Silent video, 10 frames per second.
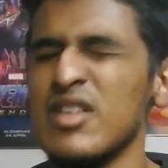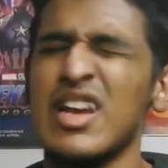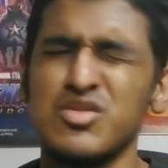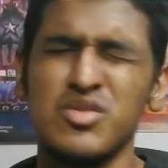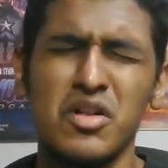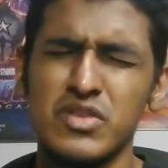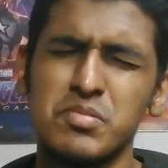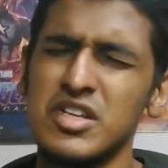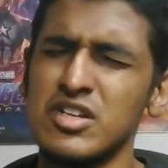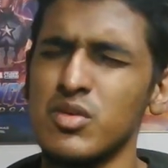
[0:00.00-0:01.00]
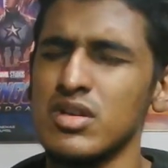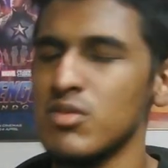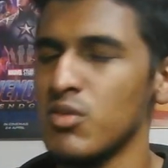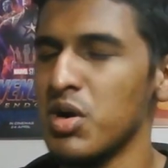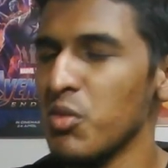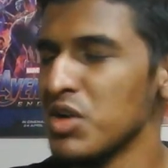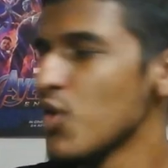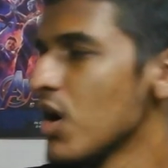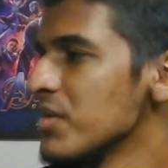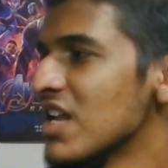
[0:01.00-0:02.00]
Andrew Garfield's Peter. What
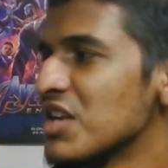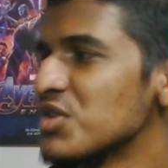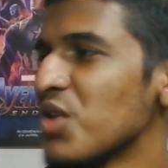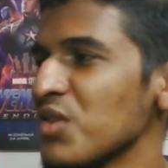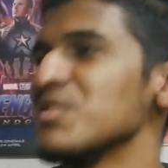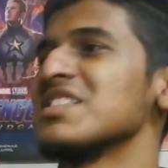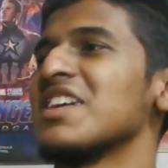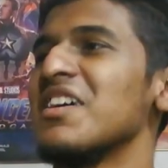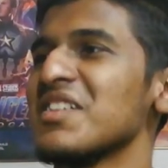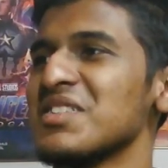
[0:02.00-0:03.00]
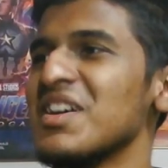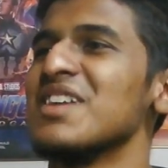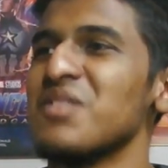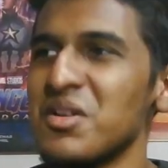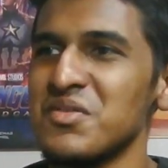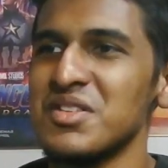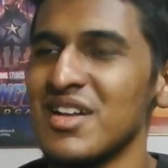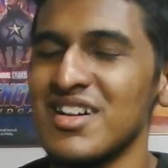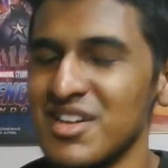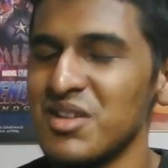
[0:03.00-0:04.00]
do I mean? Andrew Garfield's character.
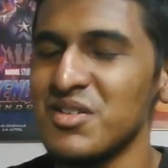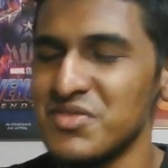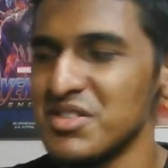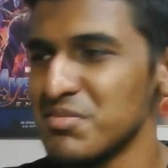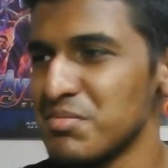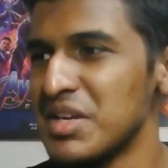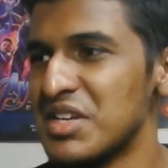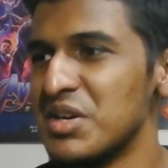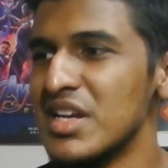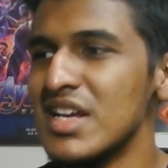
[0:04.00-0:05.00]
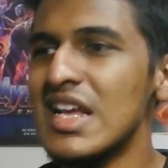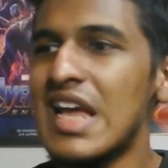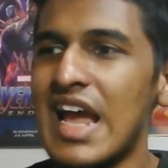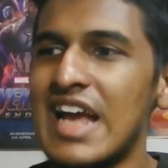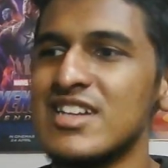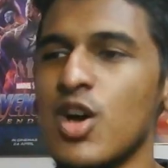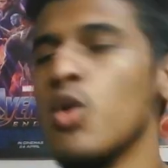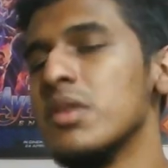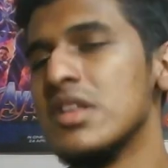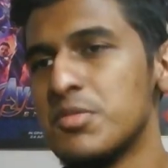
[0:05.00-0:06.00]
Garfield's Peter, and
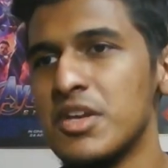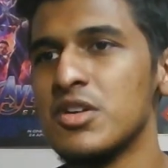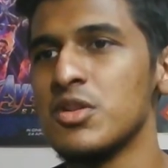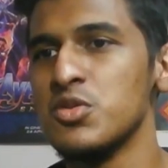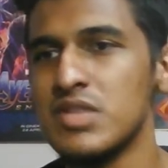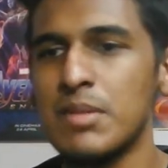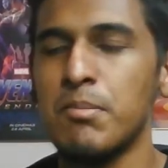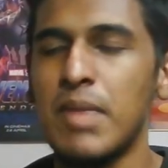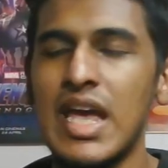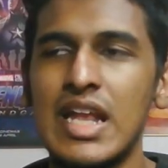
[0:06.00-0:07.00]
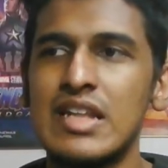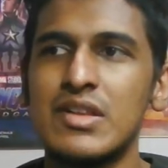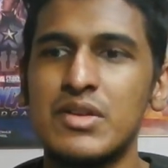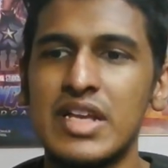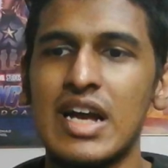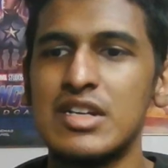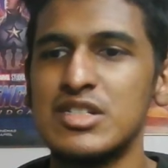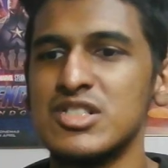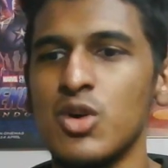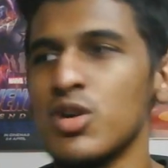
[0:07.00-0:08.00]
Toby's Peter losing Ben. So they kind
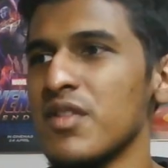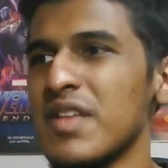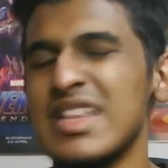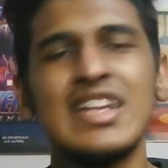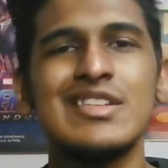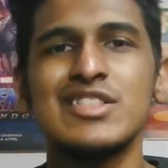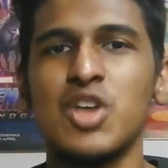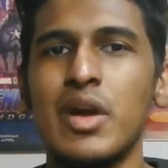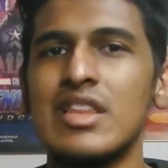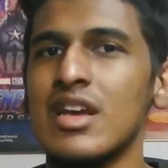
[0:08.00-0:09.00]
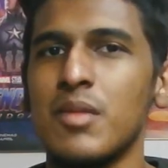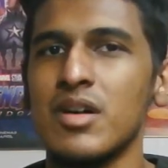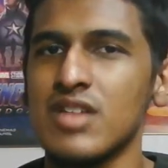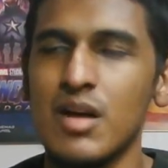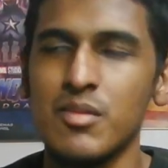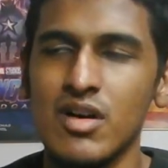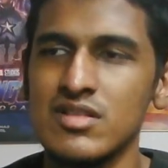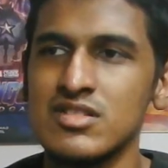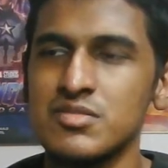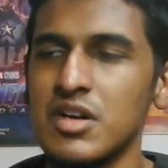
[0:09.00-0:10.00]
of showed all that. They didn't show anything about Tom
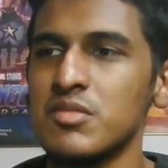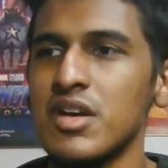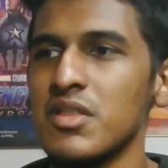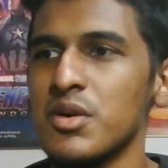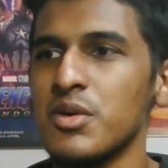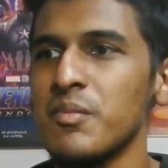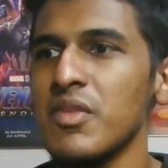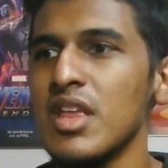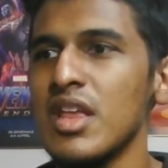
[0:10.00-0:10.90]
Holland Spider-Man though.